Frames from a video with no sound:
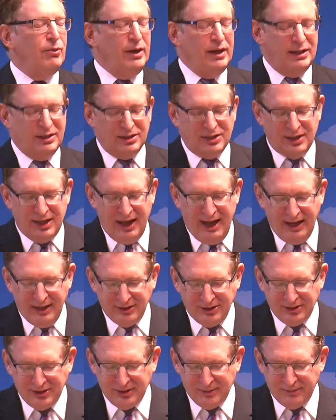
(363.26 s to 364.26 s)
weak
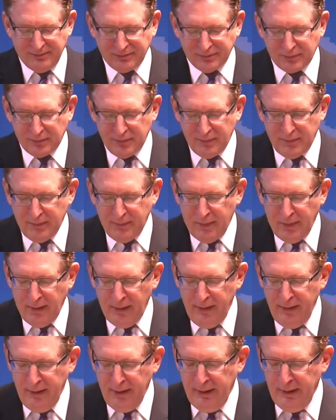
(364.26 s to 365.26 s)
states.
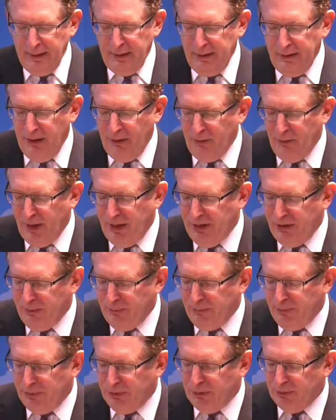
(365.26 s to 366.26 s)
Now, what
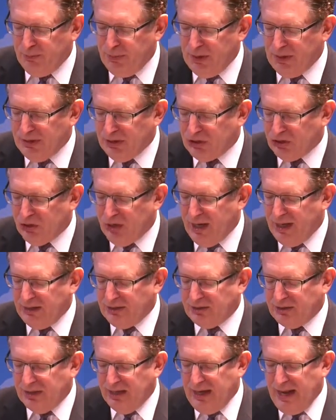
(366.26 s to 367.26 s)
are the big
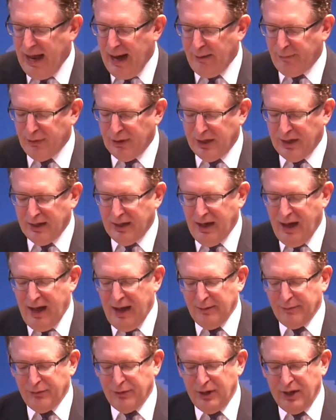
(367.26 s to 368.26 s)
trends in African
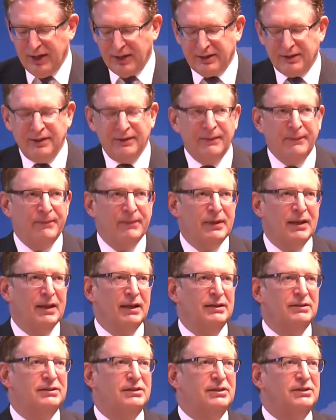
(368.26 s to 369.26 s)
conflict
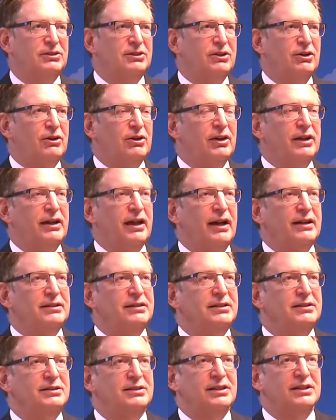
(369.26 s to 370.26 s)
since the early
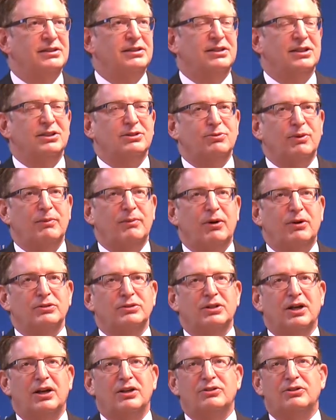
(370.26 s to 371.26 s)
1960s when
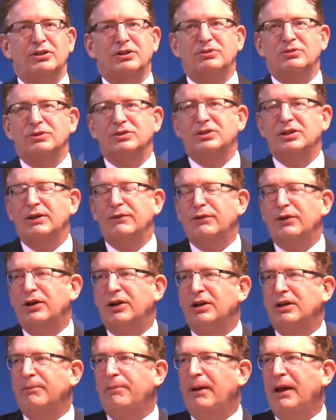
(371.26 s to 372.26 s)
most countries received
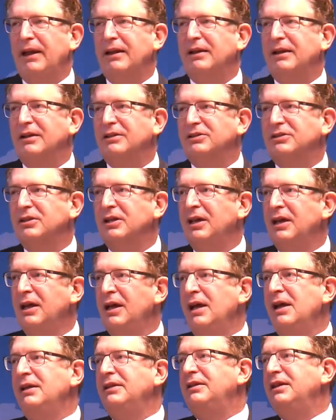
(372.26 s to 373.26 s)
their independence?
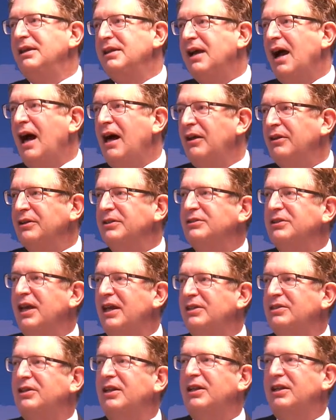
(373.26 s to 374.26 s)

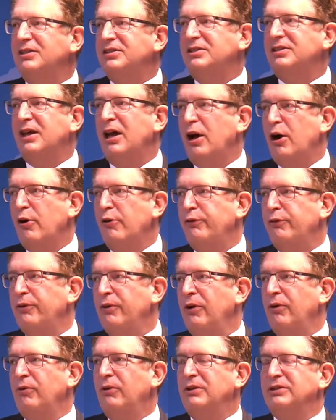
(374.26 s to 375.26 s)
Decolonization
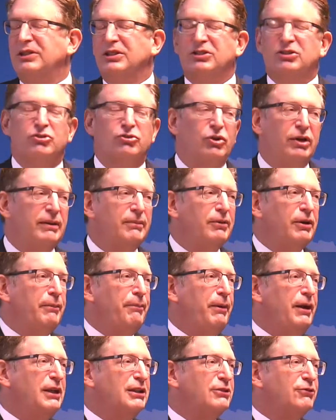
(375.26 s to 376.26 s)
itself was extremely
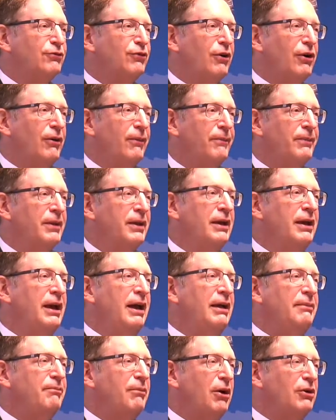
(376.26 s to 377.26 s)
peaceful
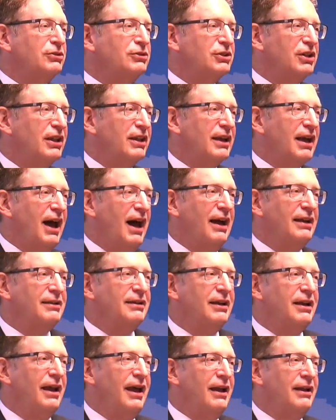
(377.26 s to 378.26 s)
in most of the
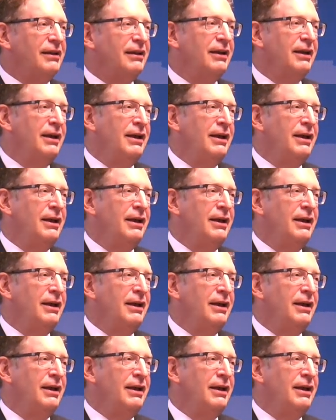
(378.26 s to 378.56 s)
continent.